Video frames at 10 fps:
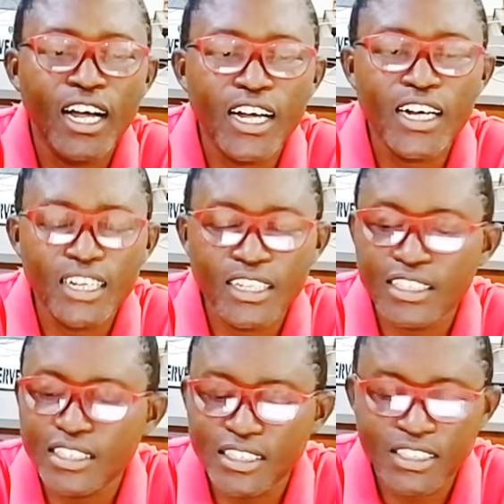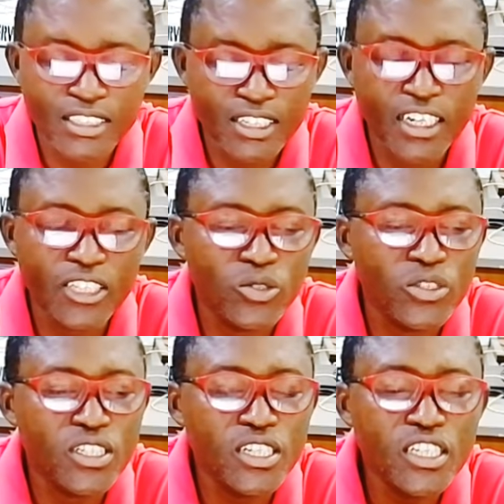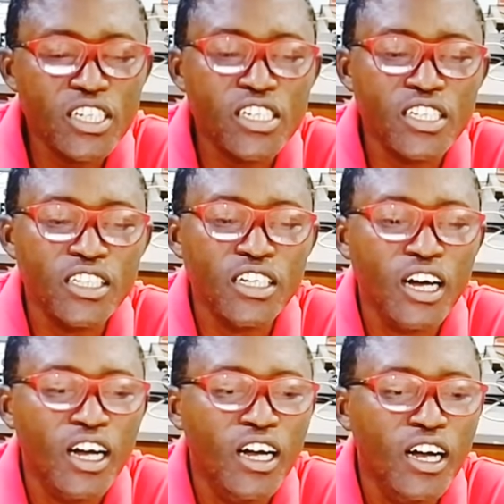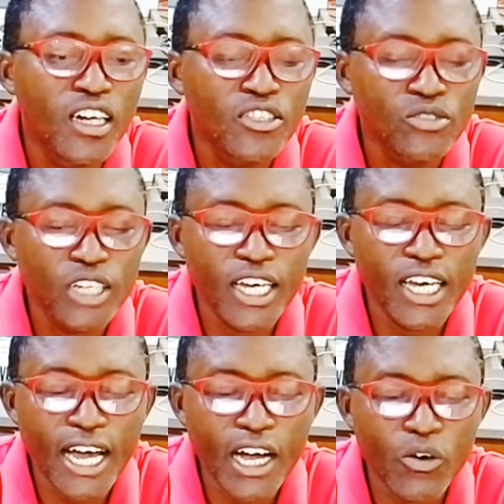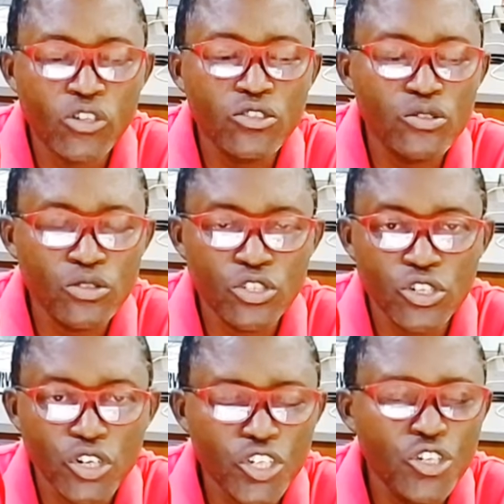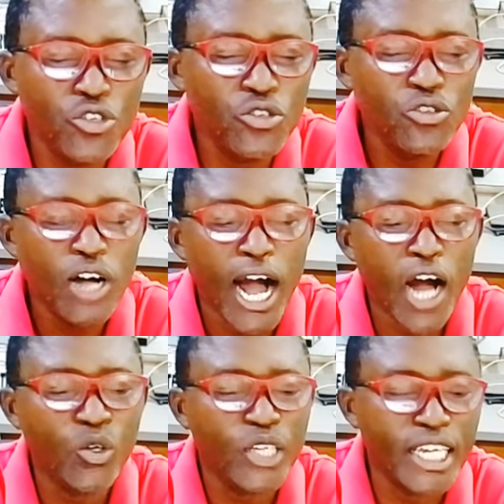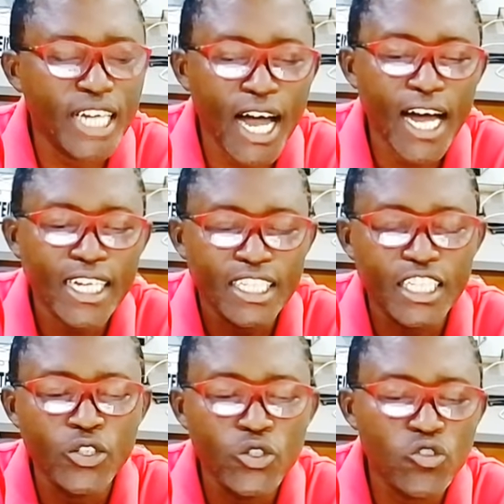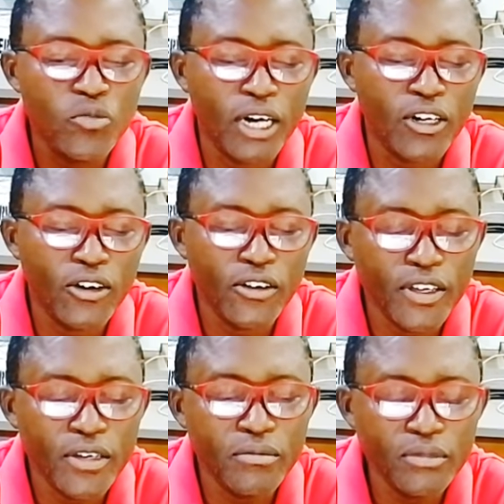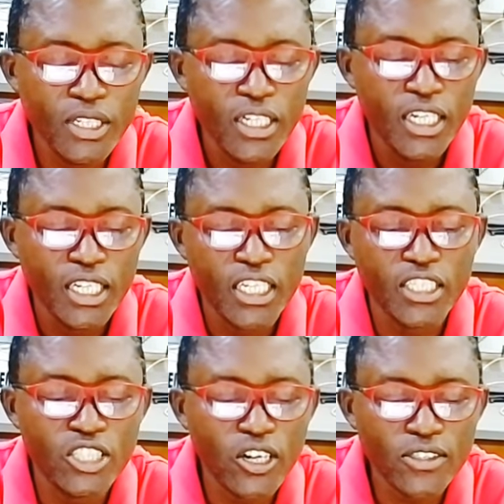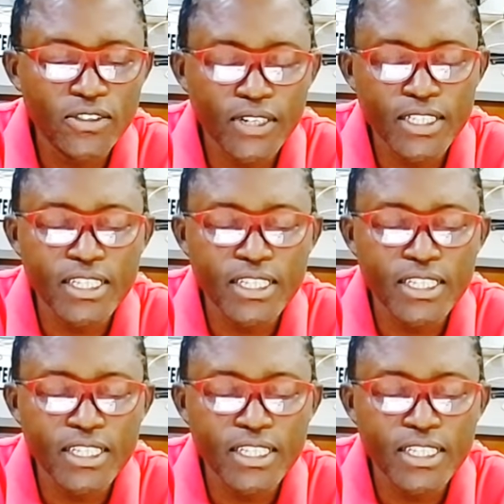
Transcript: Electro Teach. Today I want to show you how you can hack the YouTube algorithm in just 3 steps.